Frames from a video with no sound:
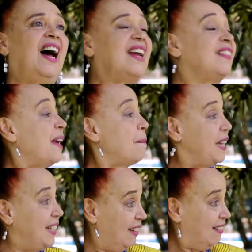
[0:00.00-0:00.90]
there are
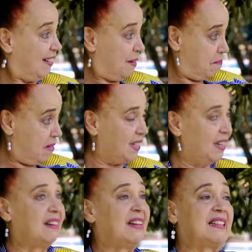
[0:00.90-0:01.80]
many. There are
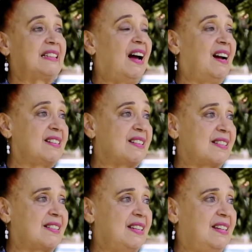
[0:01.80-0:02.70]
many that are
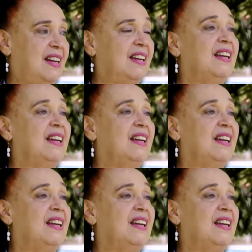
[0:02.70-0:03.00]
succeeding.